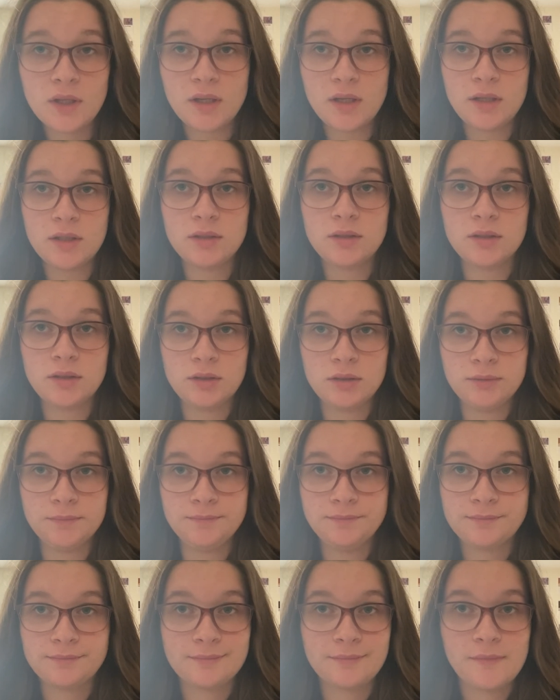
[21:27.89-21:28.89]
And
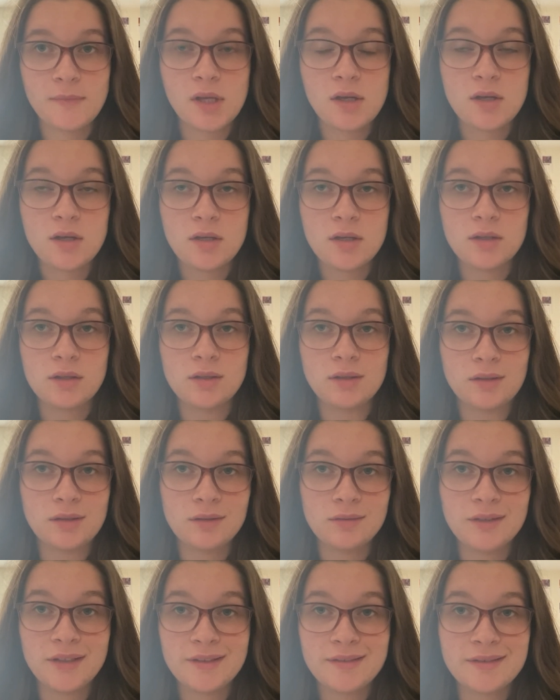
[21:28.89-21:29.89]

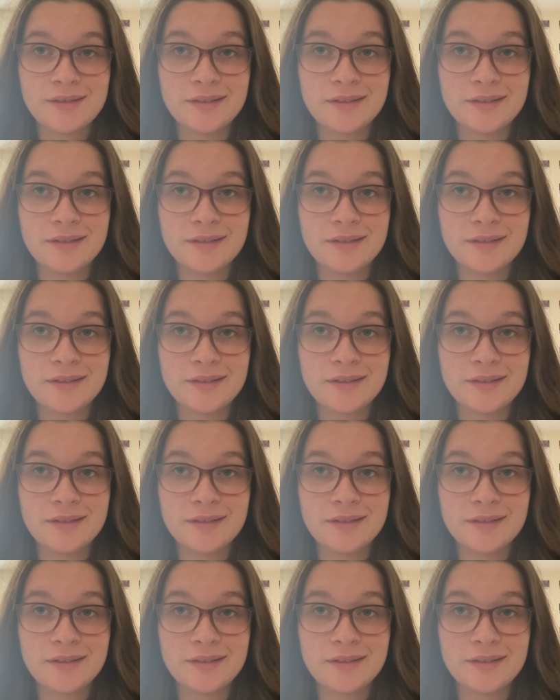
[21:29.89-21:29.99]
until next